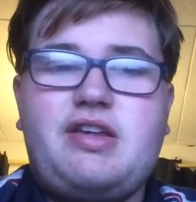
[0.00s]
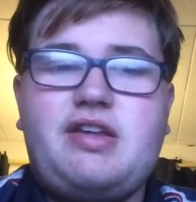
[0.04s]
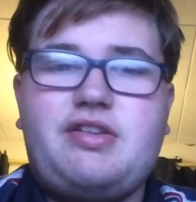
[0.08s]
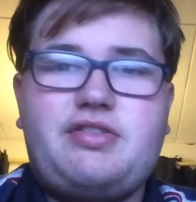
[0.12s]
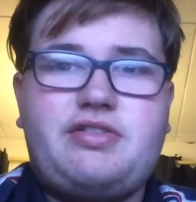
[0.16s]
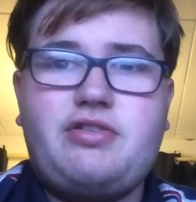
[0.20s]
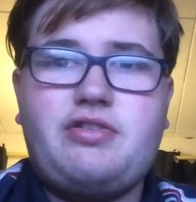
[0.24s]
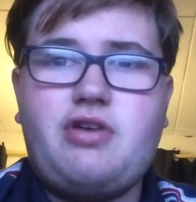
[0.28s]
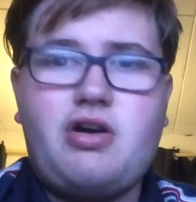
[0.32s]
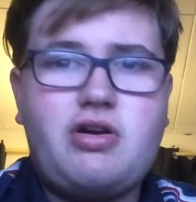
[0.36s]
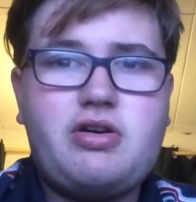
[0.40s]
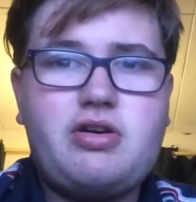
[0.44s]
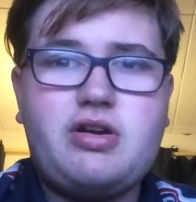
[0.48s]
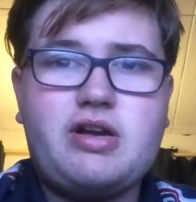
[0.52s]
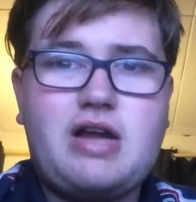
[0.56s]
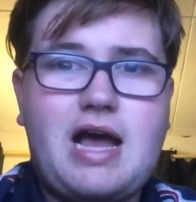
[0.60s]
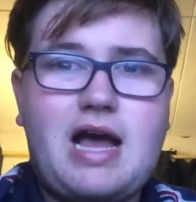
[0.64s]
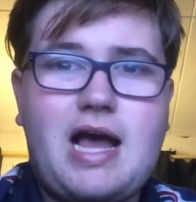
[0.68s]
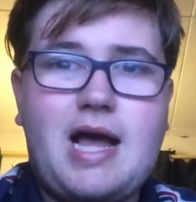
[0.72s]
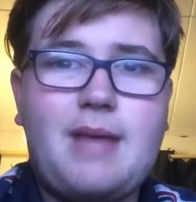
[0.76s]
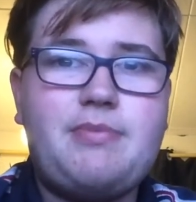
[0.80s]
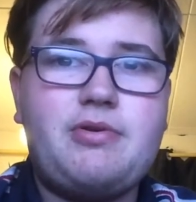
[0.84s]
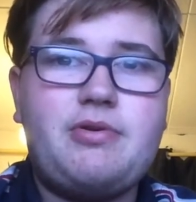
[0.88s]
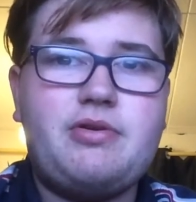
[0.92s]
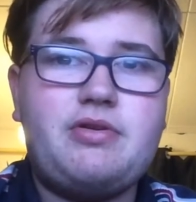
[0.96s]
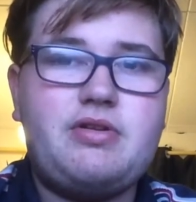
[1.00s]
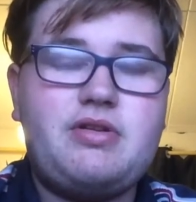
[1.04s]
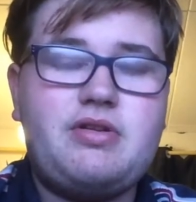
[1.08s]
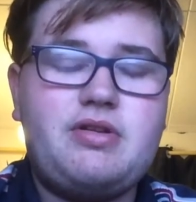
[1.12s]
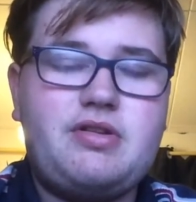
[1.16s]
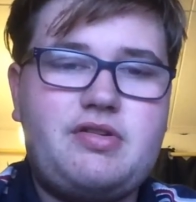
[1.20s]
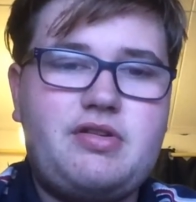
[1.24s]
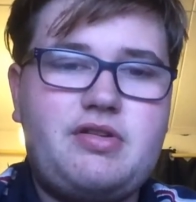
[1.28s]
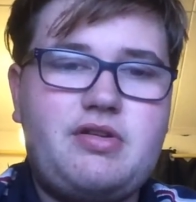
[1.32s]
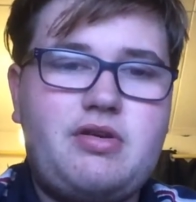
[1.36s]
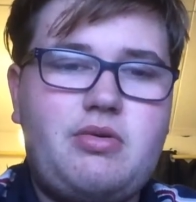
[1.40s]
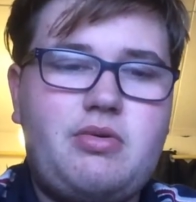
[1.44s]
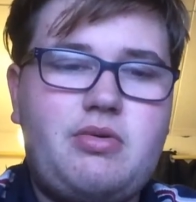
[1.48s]
It's not going to happen
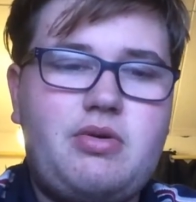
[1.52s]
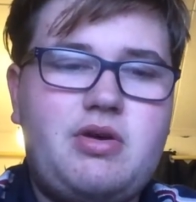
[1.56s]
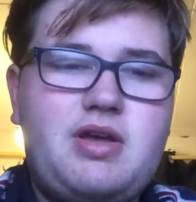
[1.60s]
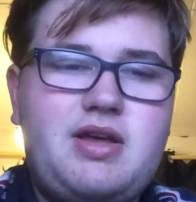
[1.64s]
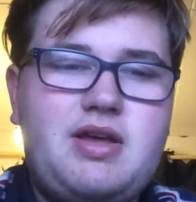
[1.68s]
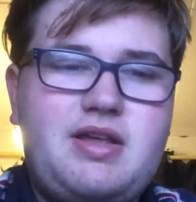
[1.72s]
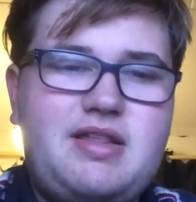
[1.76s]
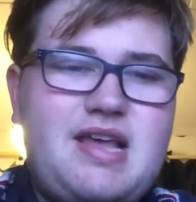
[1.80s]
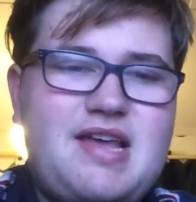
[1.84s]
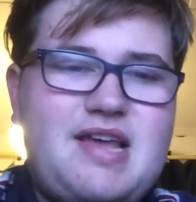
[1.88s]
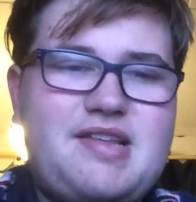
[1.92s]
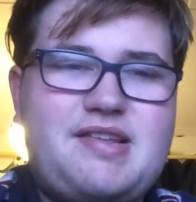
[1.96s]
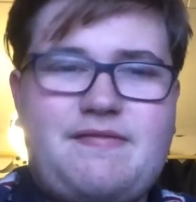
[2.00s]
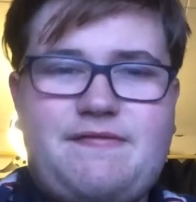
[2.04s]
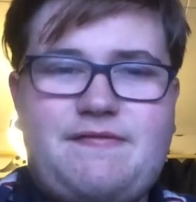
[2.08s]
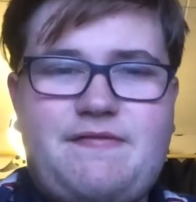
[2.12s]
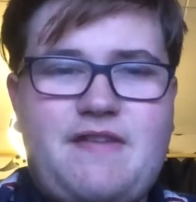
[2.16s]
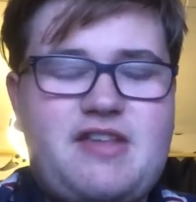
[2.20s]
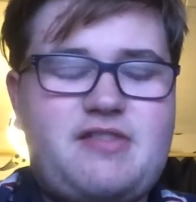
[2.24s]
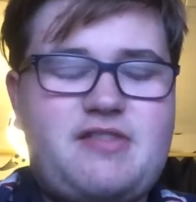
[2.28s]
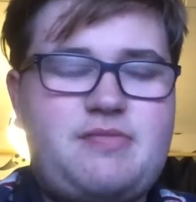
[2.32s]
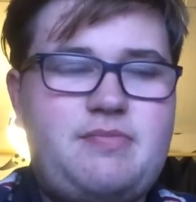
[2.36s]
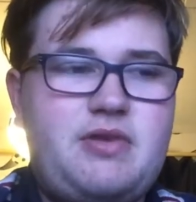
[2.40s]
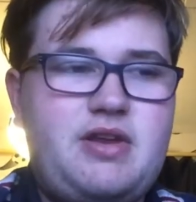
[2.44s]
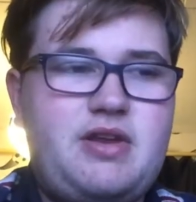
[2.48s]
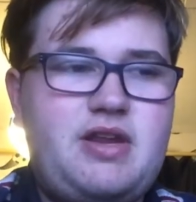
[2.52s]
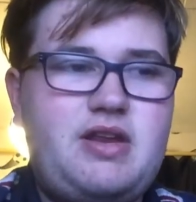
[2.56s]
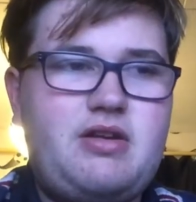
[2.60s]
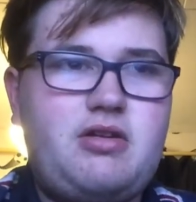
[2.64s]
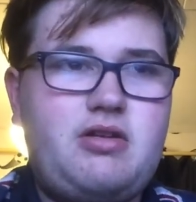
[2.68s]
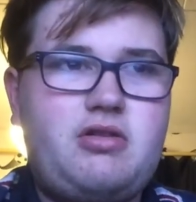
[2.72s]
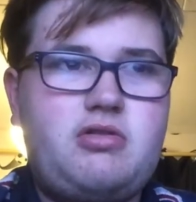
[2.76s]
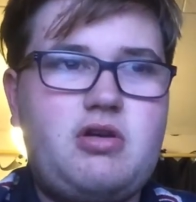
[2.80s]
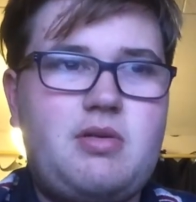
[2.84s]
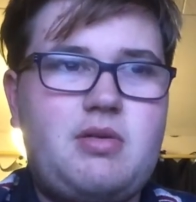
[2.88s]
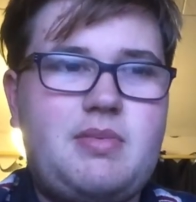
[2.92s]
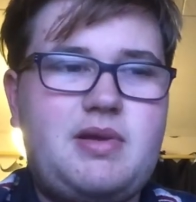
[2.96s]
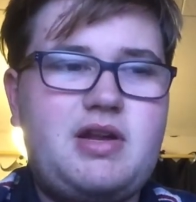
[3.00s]
until there's investment in the
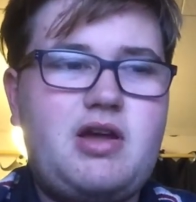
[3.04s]
club.